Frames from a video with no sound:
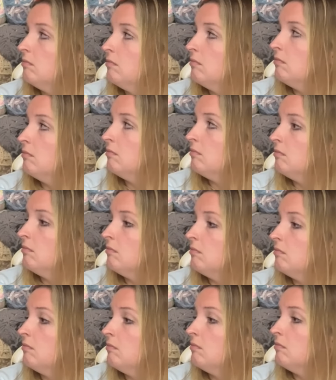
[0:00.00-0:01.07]

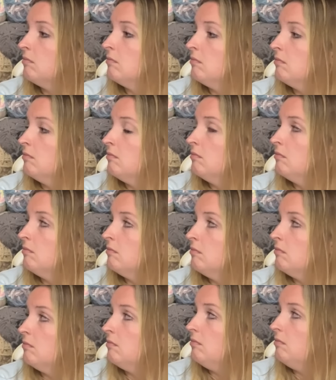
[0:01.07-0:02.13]

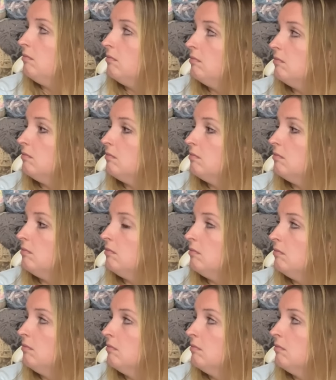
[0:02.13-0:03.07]
The person shown says nothing.